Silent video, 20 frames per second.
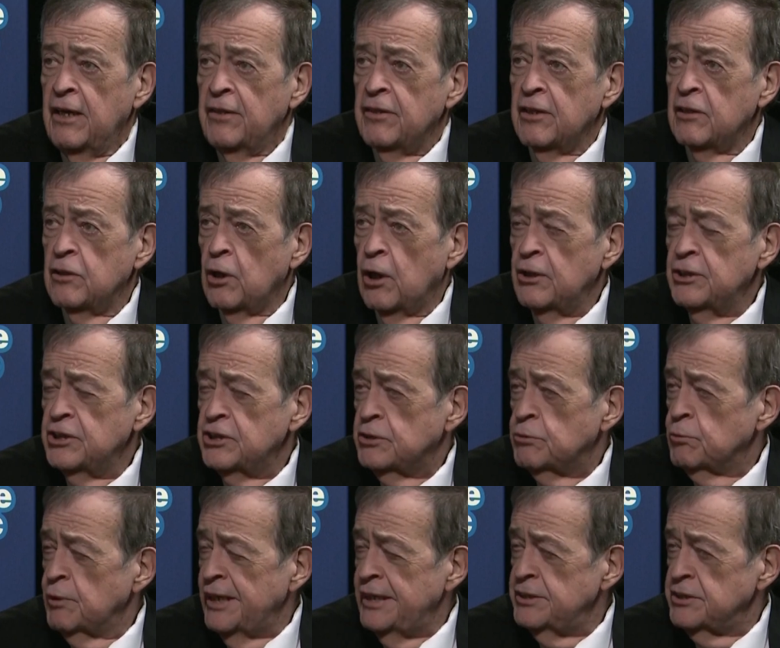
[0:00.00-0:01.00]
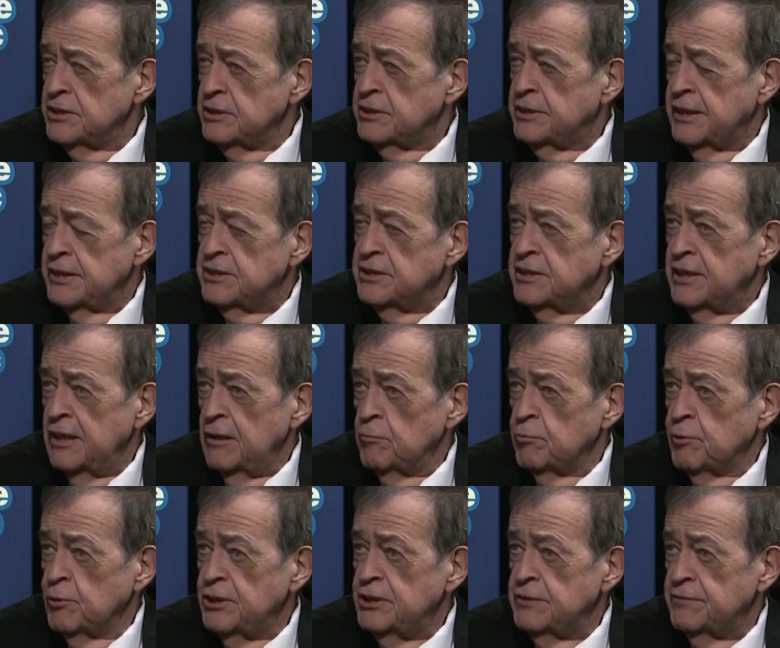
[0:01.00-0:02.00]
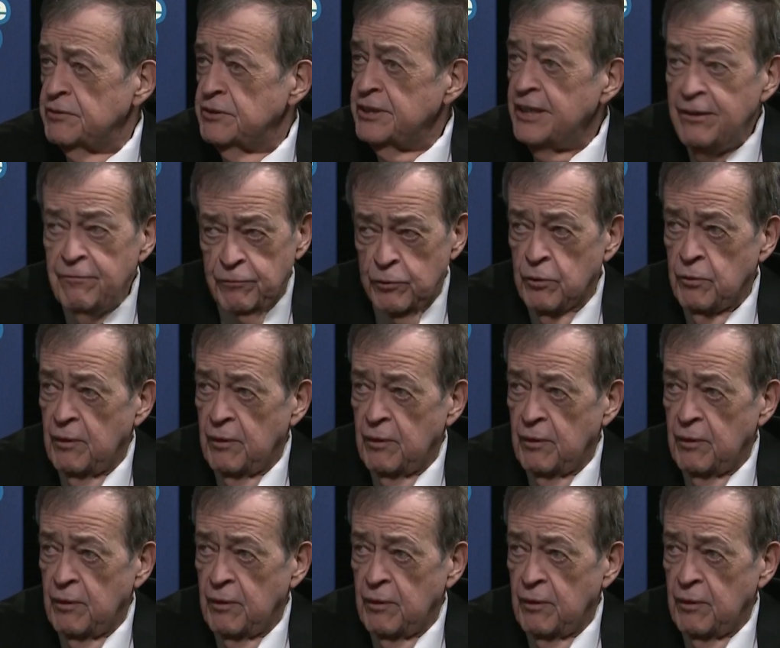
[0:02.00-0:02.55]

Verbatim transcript: the largest raises that state employees have seen for